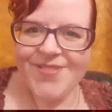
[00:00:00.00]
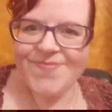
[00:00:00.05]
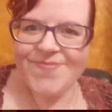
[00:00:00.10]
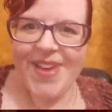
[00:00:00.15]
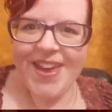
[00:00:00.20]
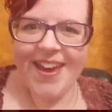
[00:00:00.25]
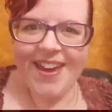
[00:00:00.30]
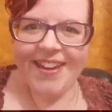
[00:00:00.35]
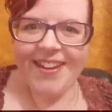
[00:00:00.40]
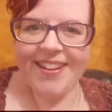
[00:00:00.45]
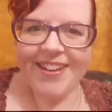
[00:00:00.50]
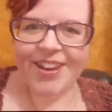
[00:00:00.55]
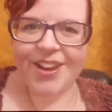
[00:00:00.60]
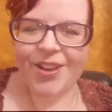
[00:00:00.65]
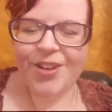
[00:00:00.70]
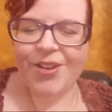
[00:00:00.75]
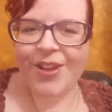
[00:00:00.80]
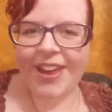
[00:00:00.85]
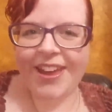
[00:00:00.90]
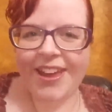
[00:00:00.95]
Man,
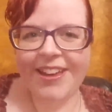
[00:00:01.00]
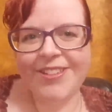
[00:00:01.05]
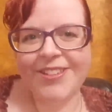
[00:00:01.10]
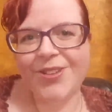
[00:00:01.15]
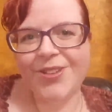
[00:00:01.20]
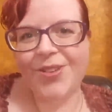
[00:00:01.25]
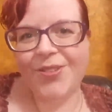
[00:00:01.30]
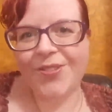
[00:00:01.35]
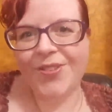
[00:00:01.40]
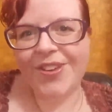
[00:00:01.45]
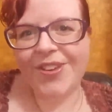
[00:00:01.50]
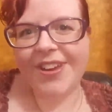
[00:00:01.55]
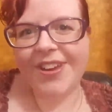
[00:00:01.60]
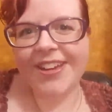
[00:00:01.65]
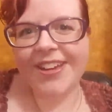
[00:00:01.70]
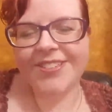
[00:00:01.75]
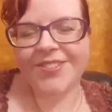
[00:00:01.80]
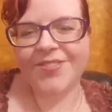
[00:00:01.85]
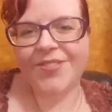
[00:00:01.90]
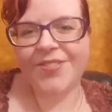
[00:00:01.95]
okay, so if you
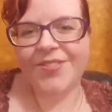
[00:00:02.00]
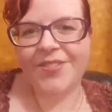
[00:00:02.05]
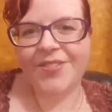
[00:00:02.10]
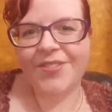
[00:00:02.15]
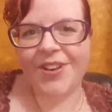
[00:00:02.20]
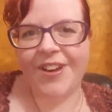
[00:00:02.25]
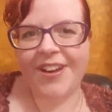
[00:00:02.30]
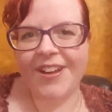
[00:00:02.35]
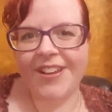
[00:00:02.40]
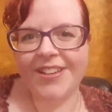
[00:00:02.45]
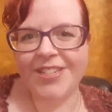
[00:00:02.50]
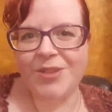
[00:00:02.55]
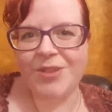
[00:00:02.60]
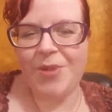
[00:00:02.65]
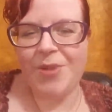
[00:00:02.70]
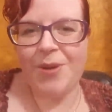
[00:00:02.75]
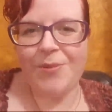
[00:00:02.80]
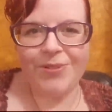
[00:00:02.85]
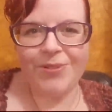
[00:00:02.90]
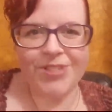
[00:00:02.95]
guys have ever gone to
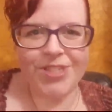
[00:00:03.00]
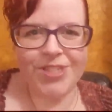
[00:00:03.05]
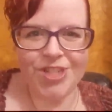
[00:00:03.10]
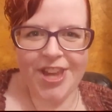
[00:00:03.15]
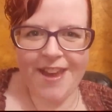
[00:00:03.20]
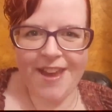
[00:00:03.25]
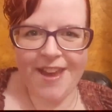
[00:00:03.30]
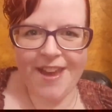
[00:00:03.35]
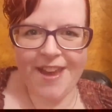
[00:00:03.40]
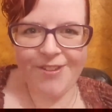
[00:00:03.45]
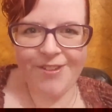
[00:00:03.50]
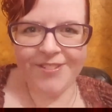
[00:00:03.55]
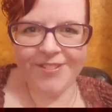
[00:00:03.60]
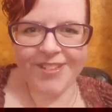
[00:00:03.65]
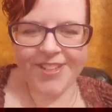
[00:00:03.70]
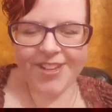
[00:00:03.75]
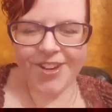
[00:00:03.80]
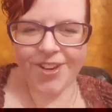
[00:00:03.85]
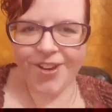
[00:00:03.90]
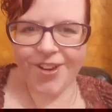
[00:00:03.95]
Bubbles' channel,
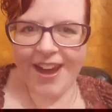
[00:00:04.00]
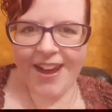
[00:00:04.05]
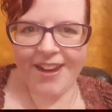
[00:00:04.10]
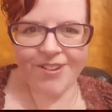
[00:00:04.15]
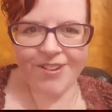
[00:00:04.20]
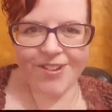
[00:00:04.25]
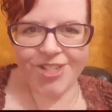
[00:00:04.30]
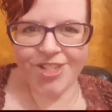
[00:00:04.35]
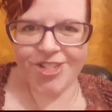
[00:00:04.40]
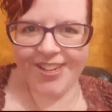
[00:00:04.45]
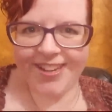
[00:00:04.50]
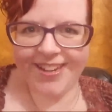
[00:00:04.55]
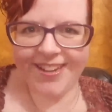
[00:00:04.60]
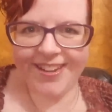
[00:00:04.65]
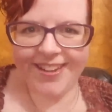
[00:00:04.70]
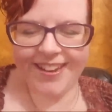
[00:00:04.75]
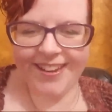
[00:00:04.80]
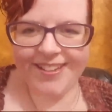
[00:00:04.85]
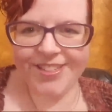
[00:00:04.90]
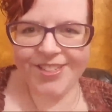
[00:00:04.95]
her energy
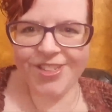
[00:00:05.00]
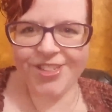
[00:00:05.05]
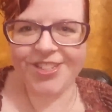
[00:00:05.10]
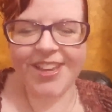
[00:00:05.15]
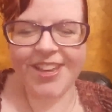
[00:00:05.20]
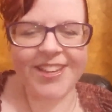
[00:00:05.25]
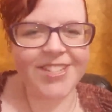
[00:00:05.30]
is